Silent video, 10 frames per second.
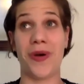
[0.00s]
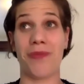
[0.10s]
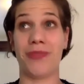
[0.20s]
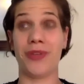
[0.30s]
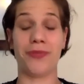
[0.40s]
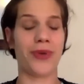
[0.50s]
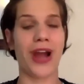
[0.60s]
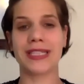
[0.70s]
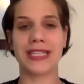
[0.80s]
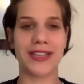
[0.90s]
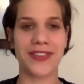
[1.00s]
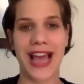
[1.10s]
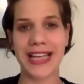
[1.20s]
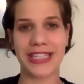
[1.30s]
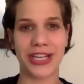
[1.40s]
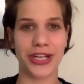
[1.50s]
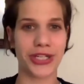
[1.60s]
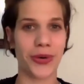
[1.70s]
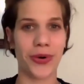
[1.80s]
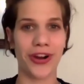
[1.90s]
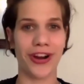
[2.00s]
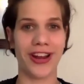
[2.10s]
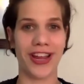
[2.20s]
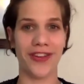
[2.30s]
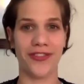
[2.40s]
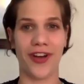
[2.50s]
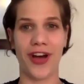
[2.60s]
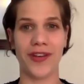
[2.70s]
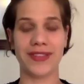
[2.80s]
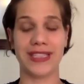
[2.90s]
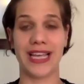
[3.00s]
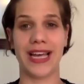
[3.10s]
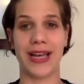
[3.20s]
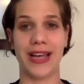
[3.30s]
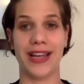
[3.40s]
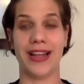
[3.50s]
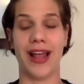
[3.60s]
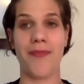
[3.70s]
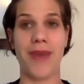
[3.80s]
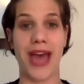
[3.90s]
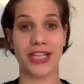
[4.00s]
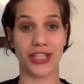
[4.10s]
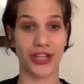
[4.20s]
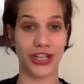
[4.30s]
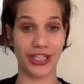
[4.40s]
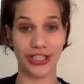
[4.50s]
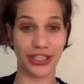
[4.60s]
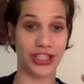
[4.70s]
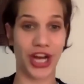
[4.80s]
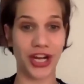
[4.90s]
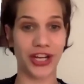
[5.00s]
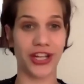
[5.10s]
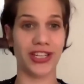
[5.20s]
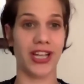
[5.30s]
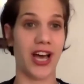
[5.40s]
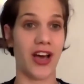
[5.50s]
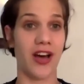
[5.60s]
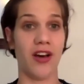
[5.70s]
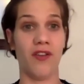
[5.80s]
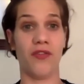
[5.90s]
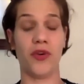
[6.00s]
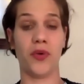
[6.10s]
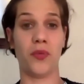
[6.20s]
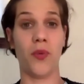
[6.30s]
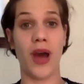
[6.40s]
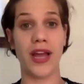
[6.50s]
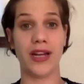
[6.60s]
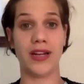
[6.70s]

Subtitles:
the process of casting a tour involves a magical juggle of what,